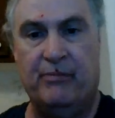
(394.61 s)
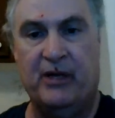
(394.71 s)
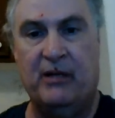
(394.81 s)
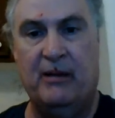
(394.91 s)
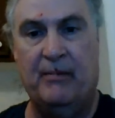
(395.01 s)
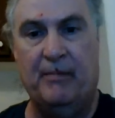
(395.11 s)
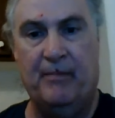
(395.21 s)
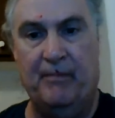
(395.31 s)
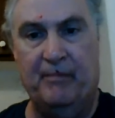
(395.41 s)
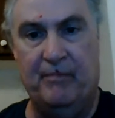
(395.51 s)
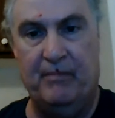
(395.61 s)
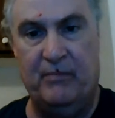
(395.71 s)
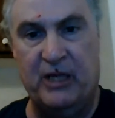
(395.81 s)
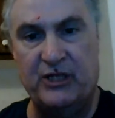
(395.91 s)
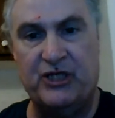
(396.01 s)
The
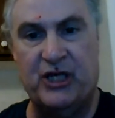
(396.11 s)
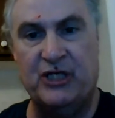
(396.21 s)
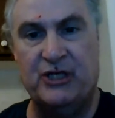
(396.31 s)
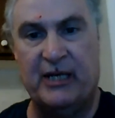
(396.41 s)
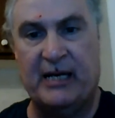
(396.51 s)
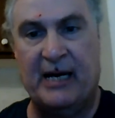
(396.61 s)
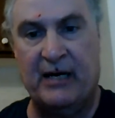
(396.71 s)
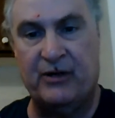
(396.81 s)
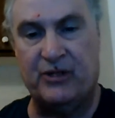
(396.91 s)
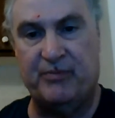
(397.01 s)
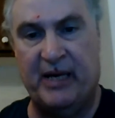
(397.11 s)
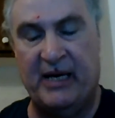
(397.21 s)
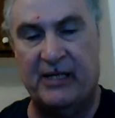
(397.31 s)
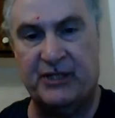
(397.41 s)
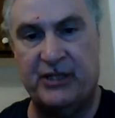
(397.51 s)
legislation that Congress
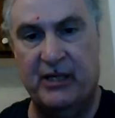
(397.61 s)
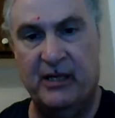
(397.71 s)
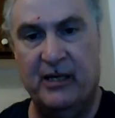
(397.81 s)
passed